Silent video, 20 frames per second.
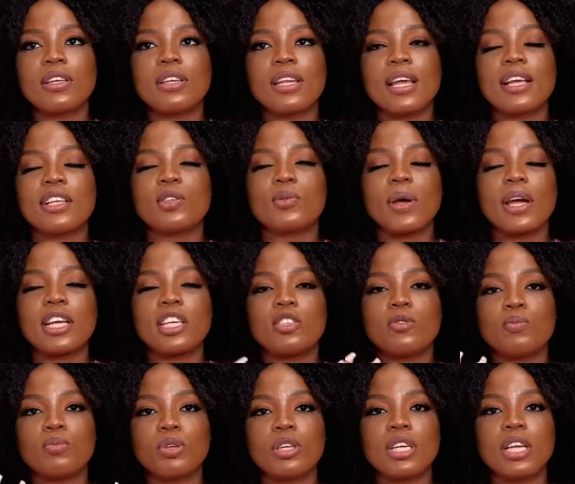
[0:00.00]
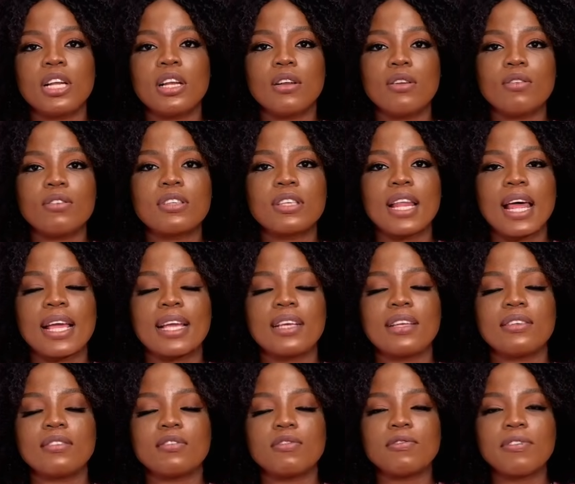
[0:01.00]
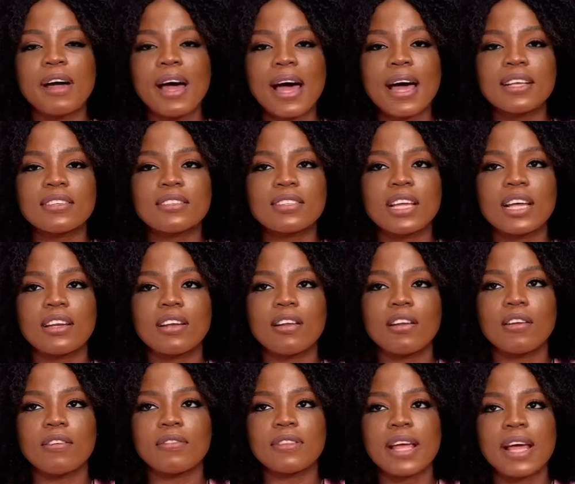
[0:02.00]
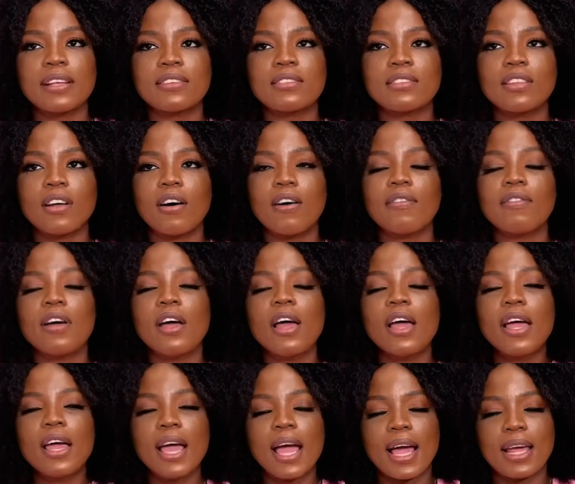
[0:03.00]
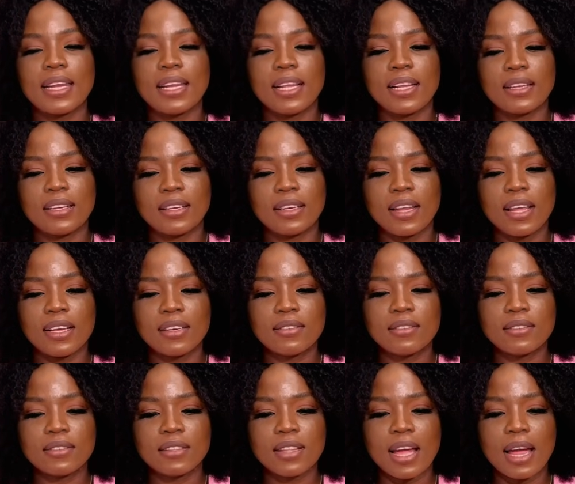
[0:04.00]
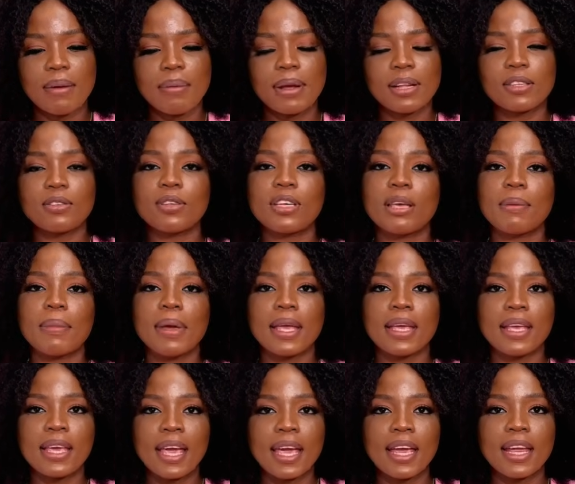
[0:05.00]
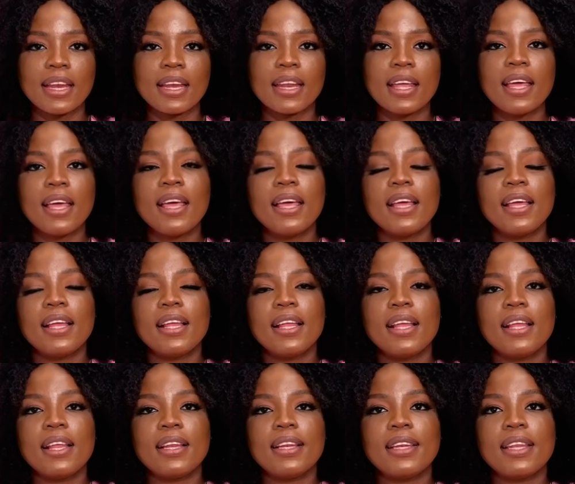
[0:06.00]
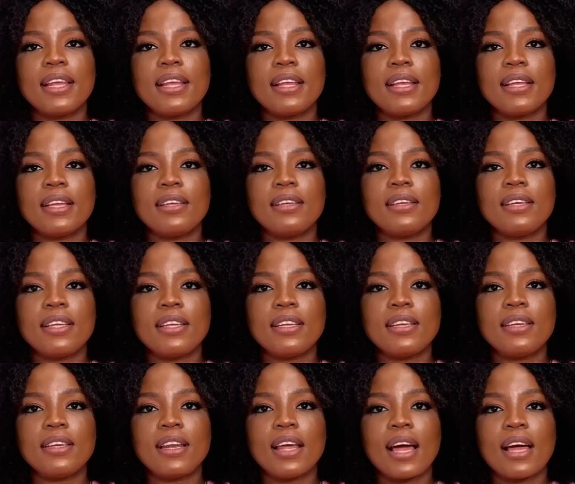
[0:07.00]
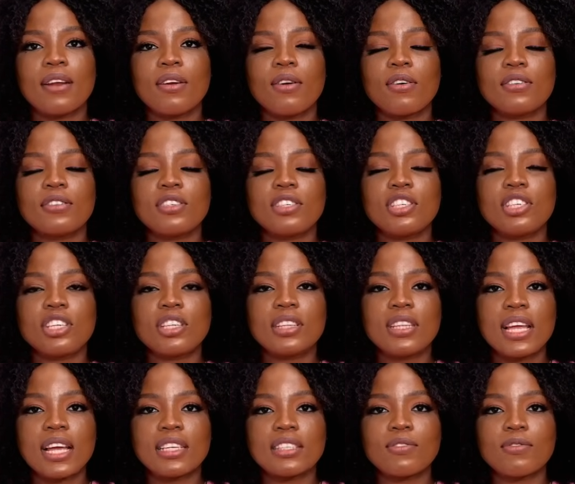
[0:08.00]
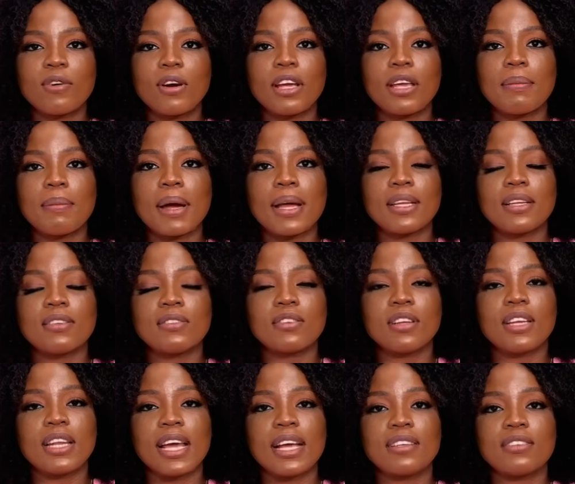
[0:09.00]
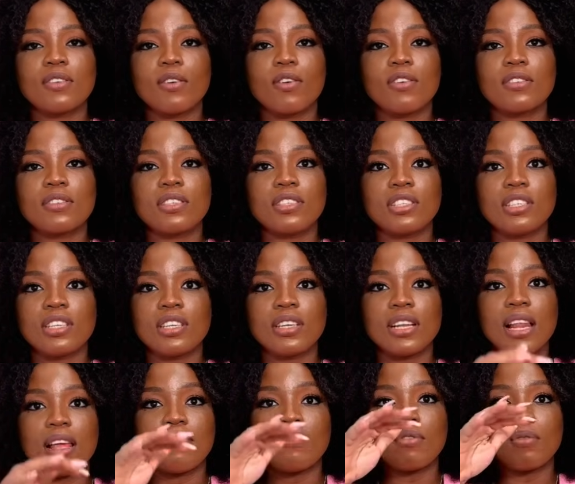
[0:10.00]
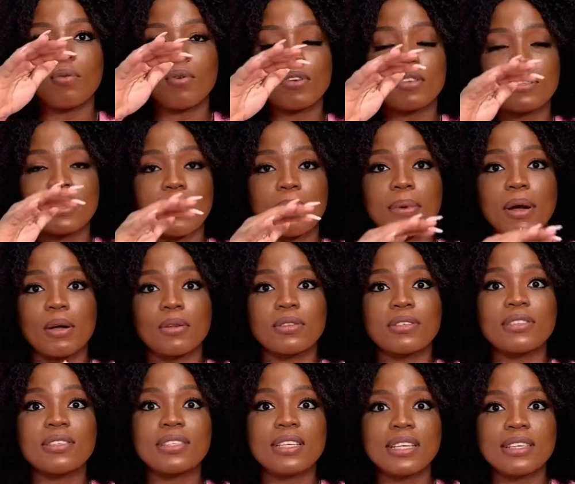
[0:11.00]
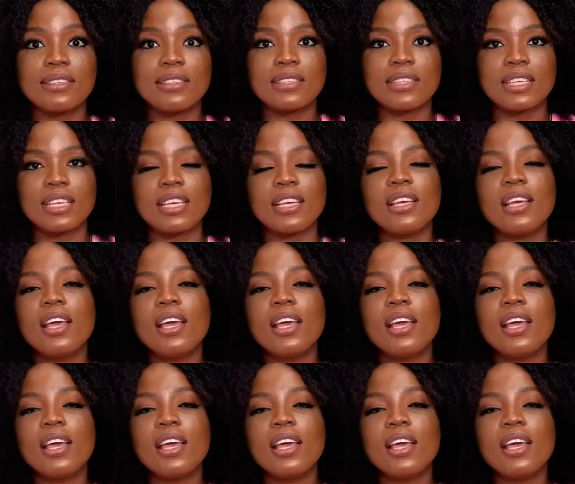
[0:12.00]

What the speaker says: That's why his breathing looks like he's fast and all of that stuff." And then the next time I took him again, they did an oxygen test for him, and they saw that his oxygen level was about 60.